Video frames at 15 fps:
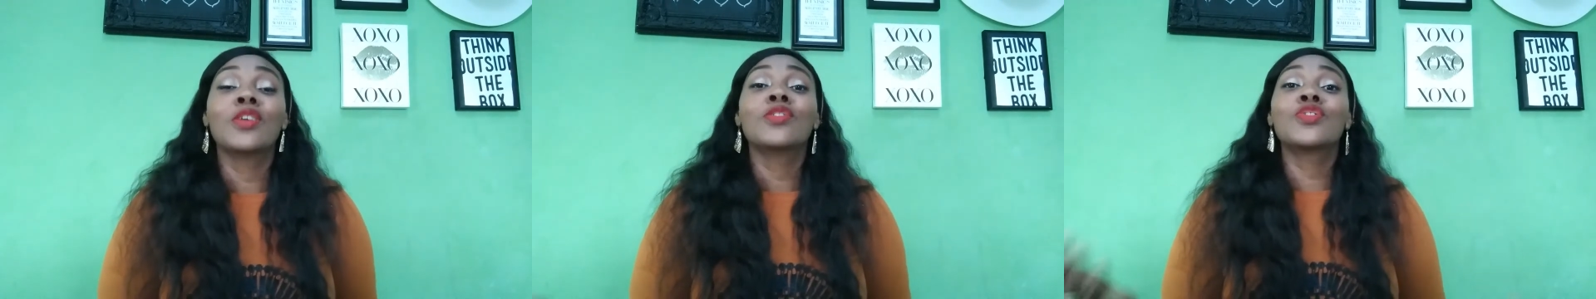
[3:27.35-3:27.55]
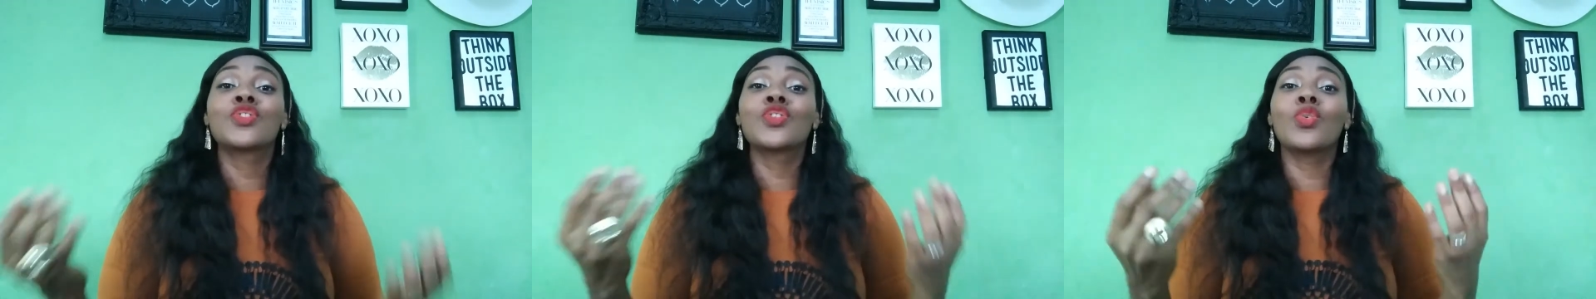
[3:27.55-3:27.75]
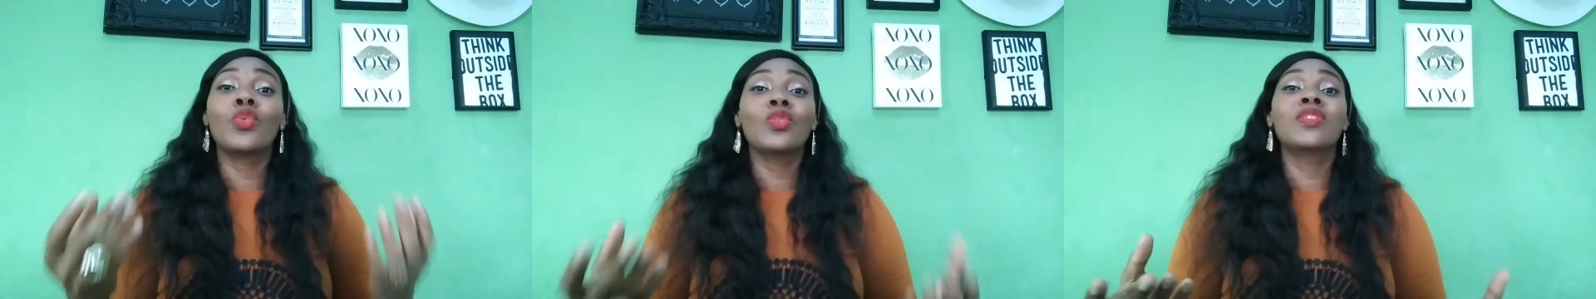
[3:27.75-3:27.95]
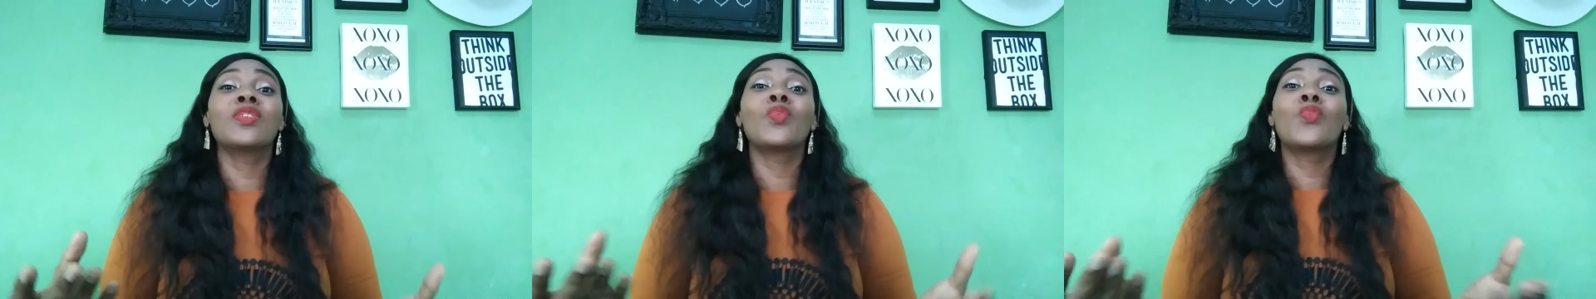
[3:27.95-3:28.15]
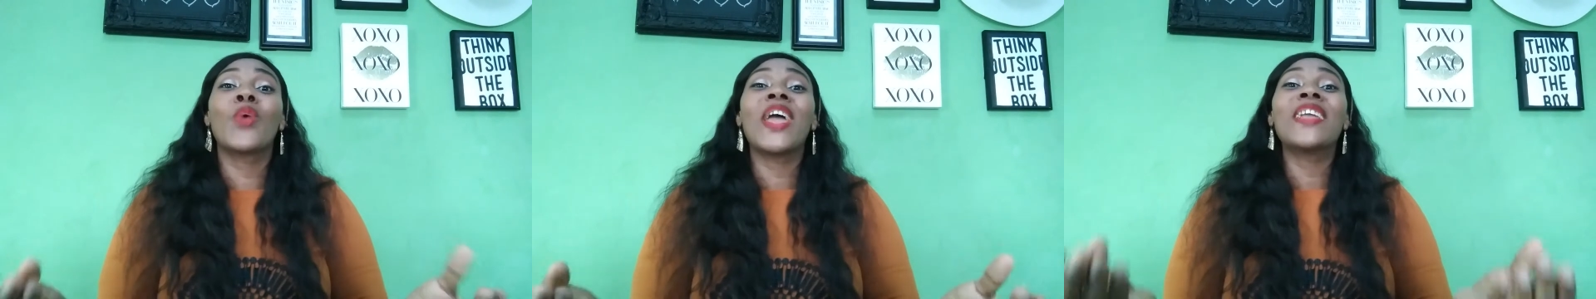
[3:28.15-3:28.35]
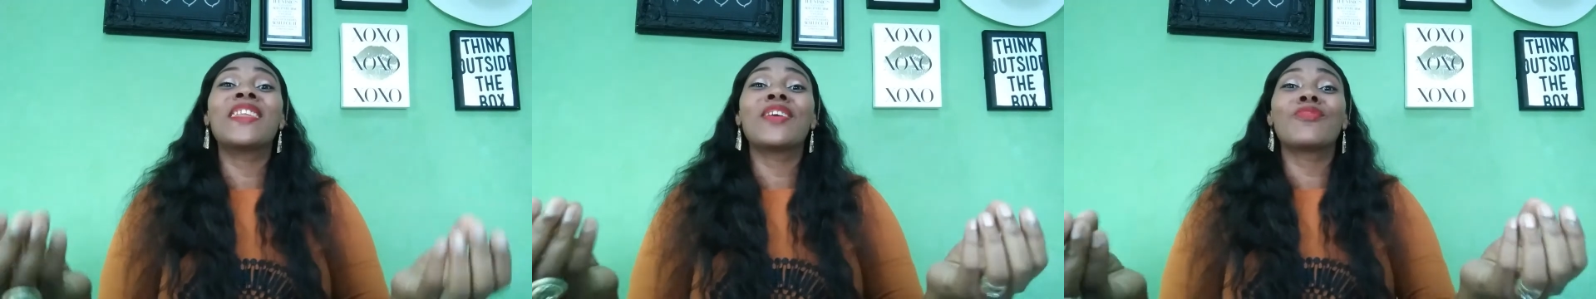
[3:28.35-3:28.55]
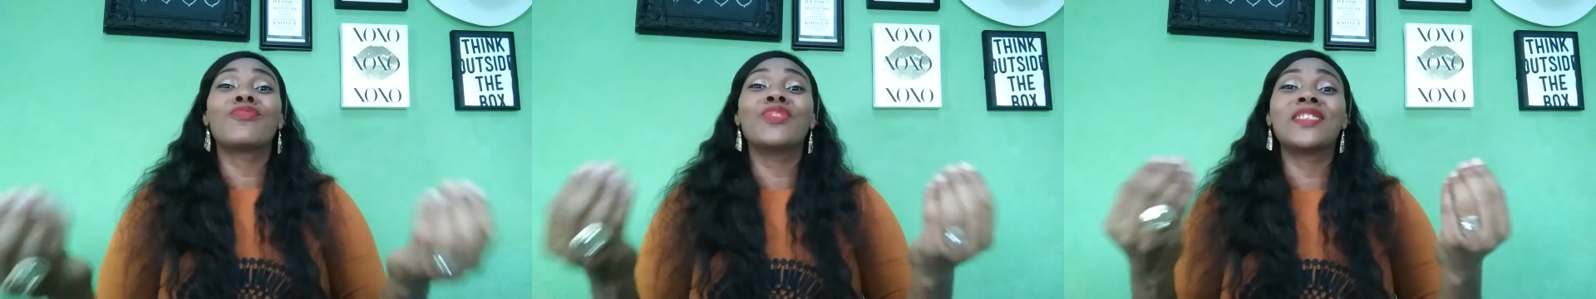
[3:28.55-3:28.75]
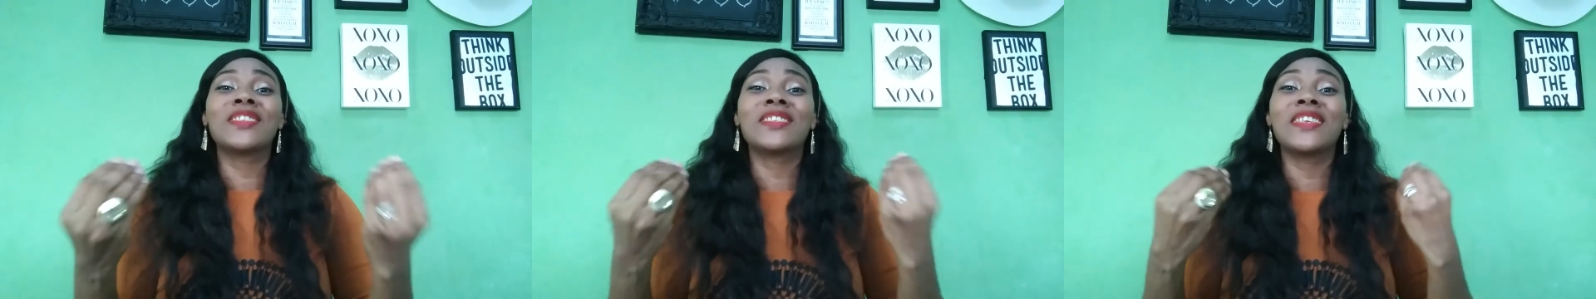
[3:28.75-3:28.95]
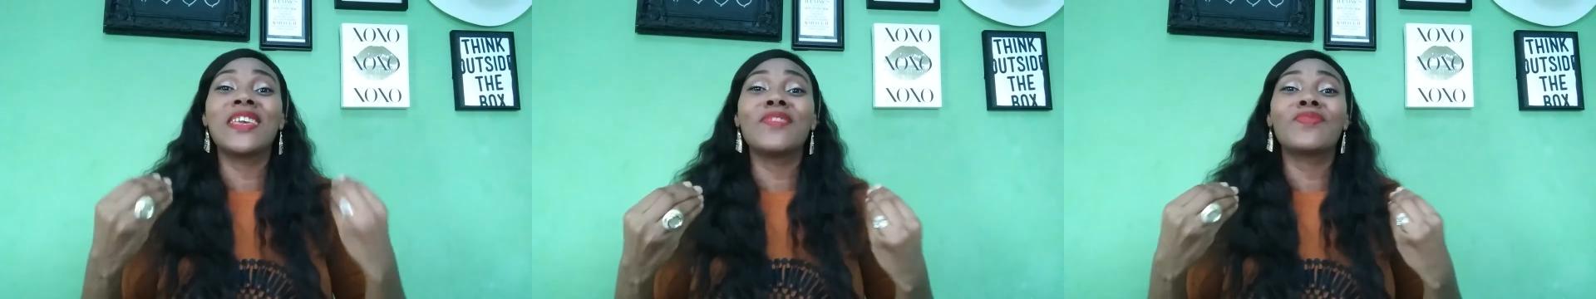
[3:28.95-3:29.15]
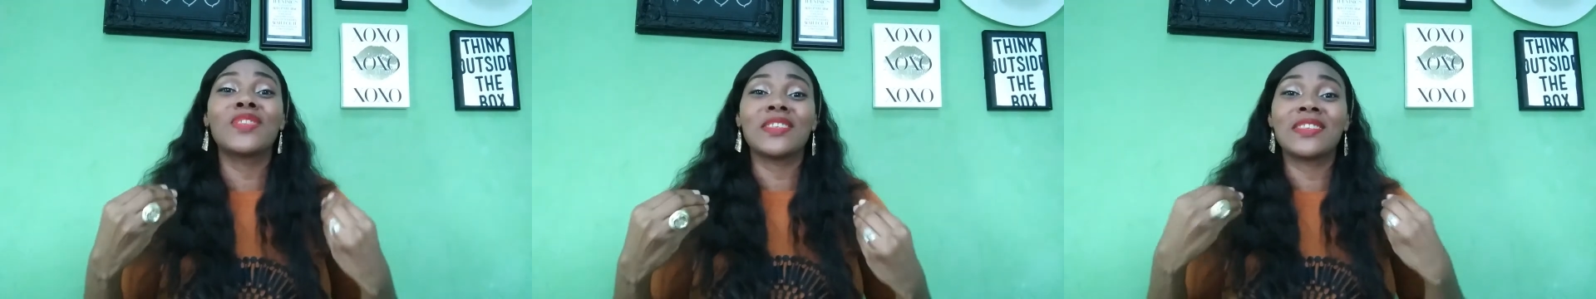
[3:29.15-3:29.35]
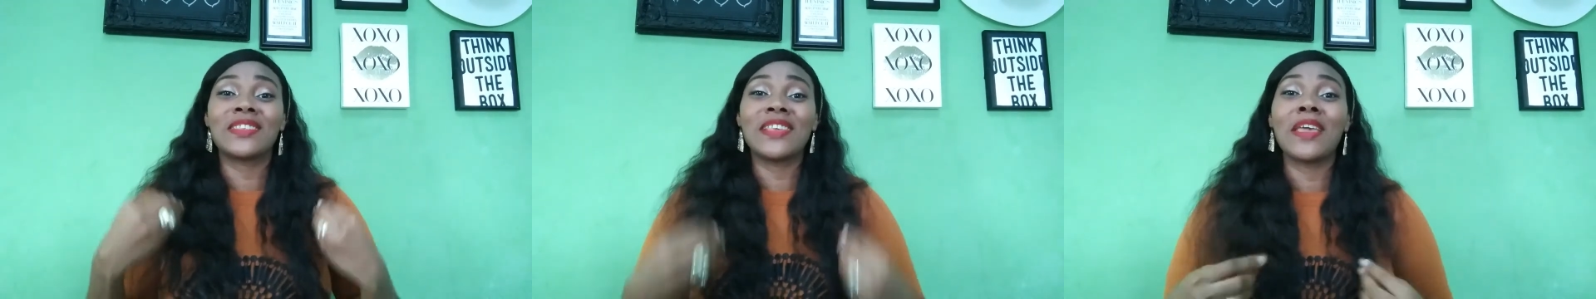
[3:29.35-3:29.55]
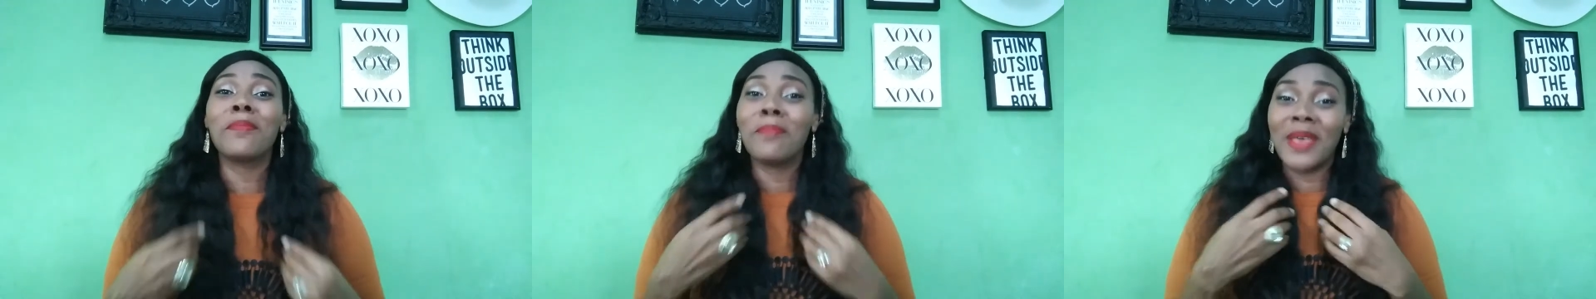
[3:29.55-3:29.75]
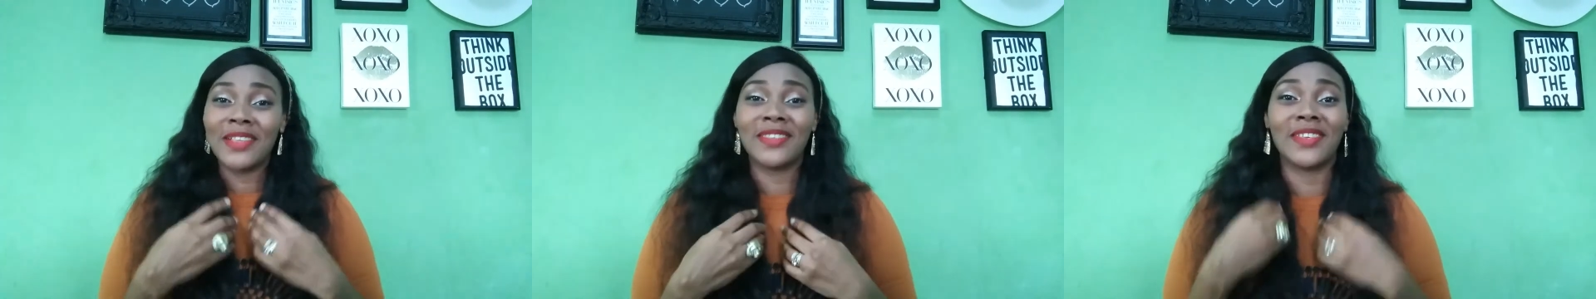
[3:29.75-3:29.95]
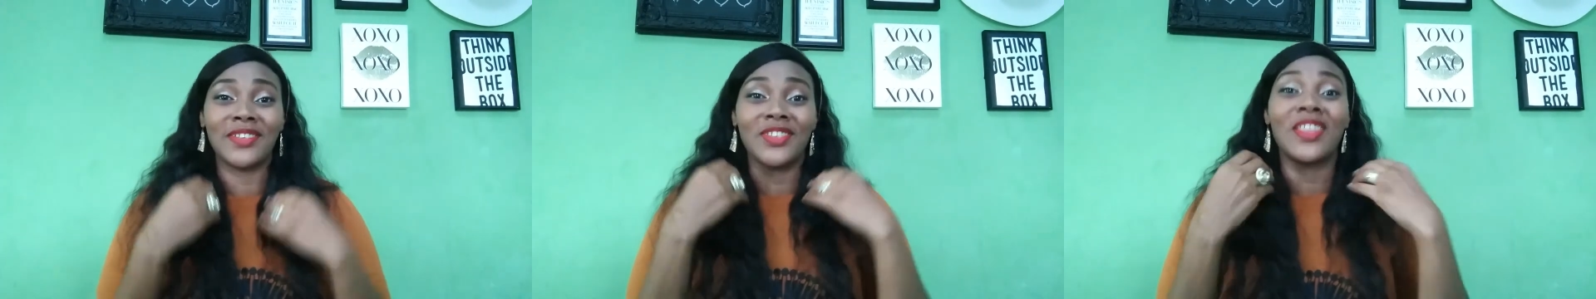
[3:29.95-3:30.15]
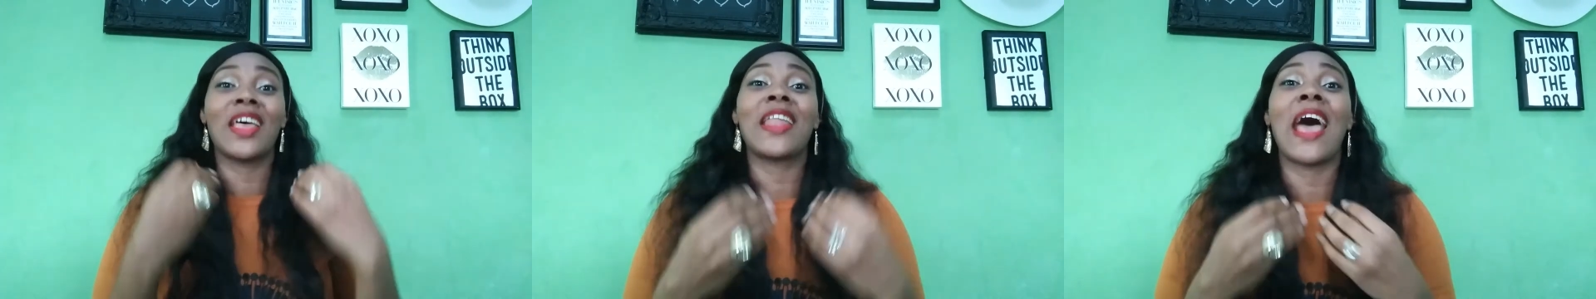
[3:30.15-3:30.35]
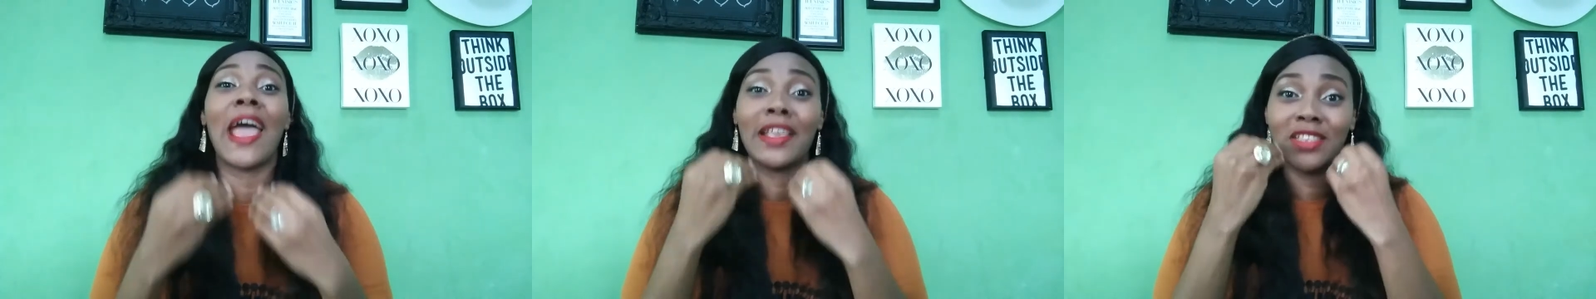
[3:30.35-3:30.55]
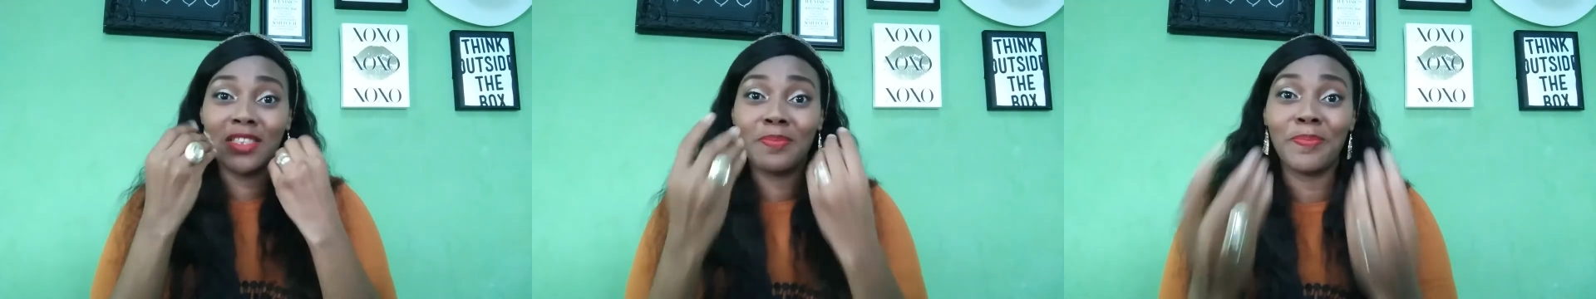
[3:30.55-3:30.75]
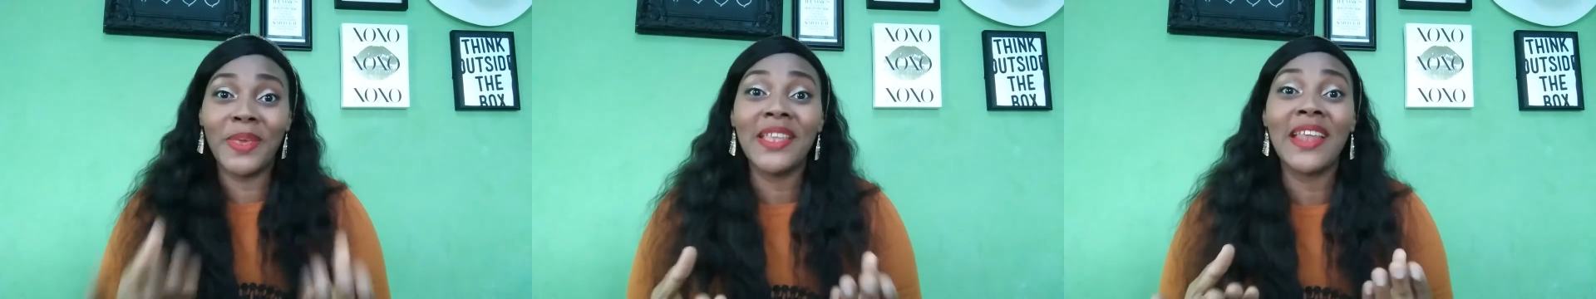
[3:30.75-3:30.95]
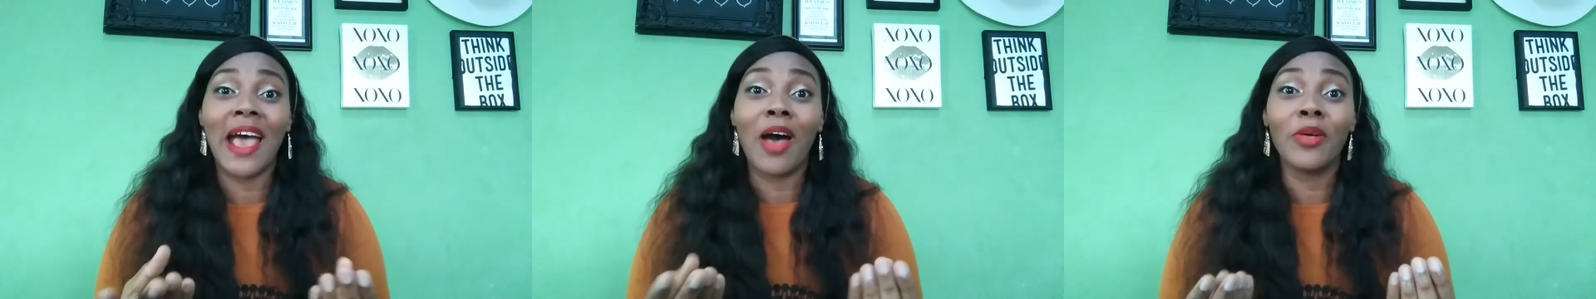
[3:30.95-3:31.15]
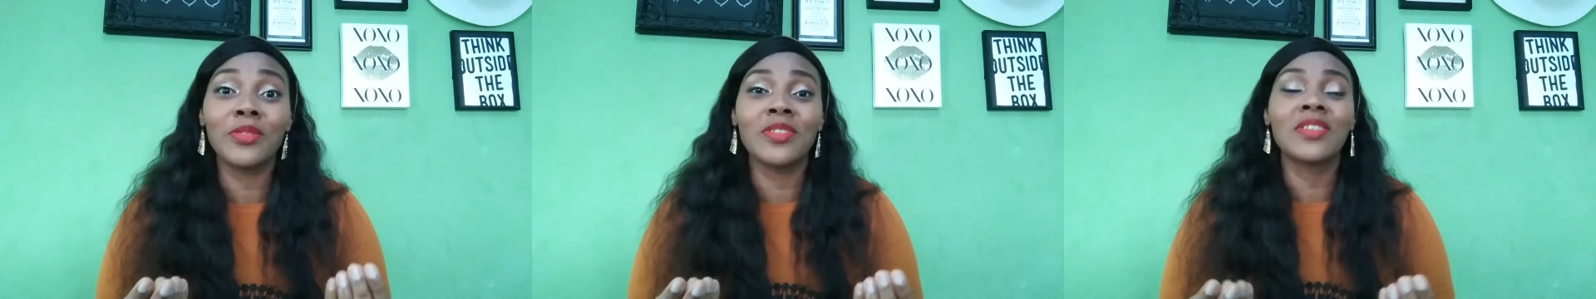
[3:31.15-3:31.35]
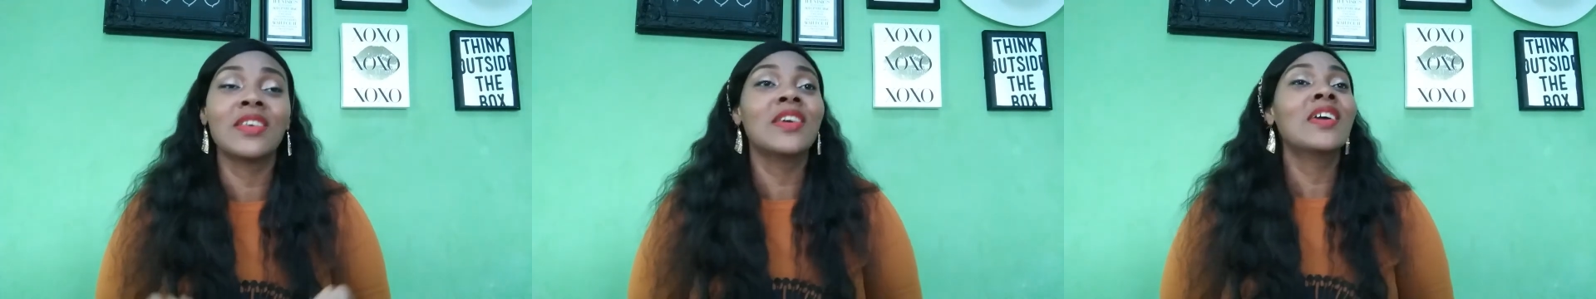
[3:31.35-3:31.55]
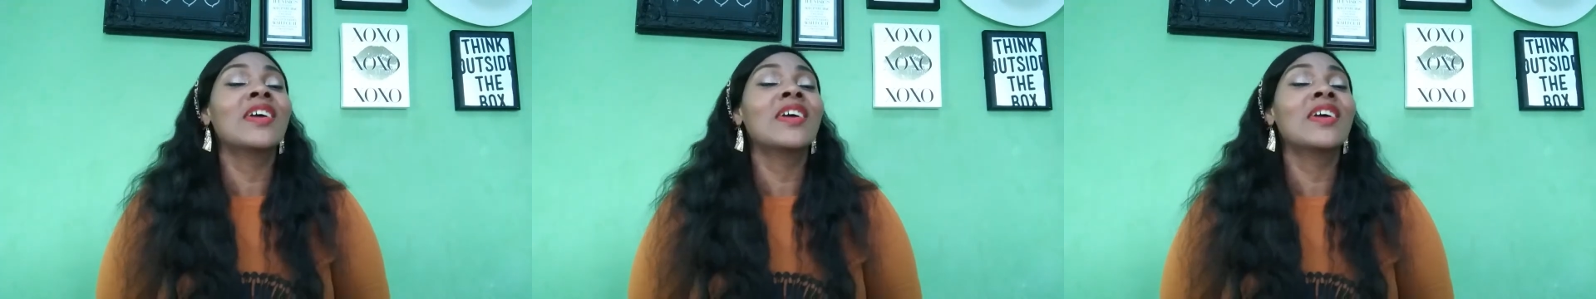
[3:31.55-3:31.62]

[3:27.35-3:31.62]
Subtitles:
So the way they receive the same message that I spit out